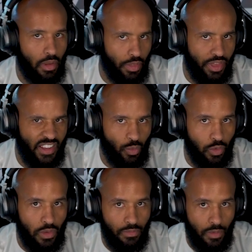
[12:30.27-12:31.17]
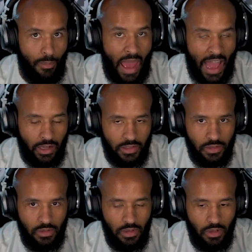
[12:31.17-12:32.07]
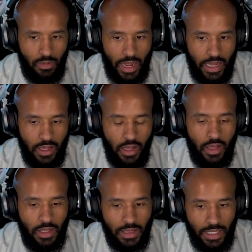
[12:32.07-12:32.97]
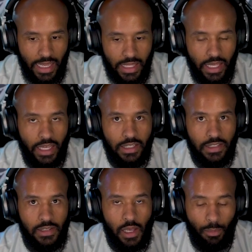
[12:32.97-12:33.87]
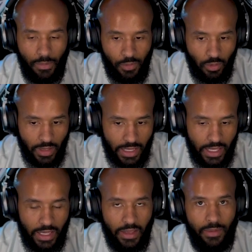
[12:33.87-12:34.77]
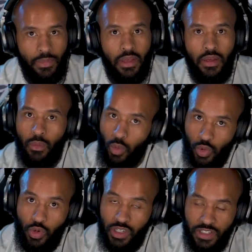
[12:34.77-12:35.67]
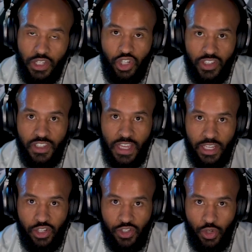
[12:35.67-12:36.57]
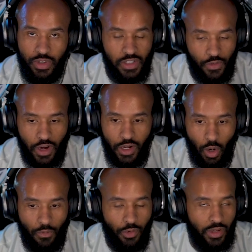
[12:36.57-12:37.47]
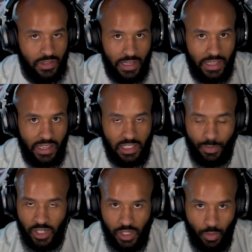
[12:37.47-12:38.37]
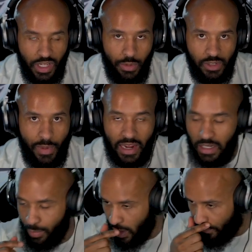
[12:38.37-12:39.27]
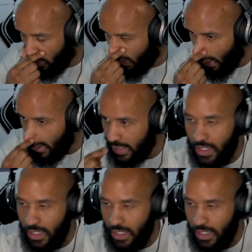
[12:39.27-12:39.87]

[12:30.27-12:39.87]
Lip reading: this rhythm from Max, right? Leg kicks, but if you leg kick him, which we're going to see Justin Gaethje do, he's very known for his leg kick, especially when he was back in the PFL days.